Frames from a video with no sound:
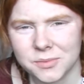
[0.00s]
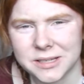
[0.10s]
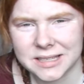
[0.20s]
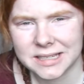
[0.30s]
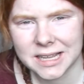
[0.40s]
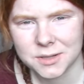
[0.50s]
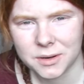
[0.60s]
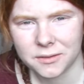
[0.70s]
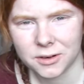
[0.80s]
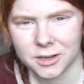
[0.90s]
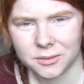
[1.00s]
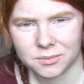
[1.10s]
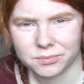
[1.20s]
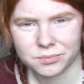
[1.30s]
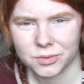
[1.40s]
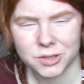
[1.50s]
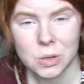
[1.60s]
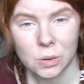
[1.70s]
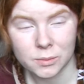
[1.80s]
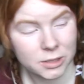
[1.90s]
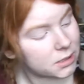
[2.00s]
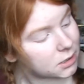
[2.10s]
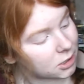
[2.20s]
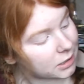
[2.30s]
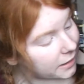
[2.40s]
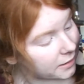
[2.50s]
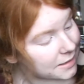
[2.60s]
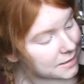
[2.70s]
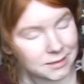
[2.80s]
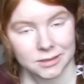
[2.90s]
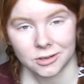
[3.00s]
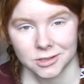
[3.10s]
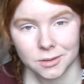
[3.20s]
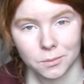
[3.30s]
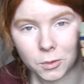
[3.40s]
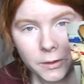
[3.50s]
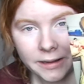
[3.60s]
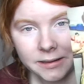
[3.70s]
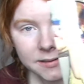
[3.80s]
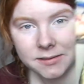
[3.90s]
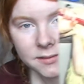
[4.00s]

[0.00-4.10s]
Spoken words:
miss the days whenever it was normal to look like this on some mornings.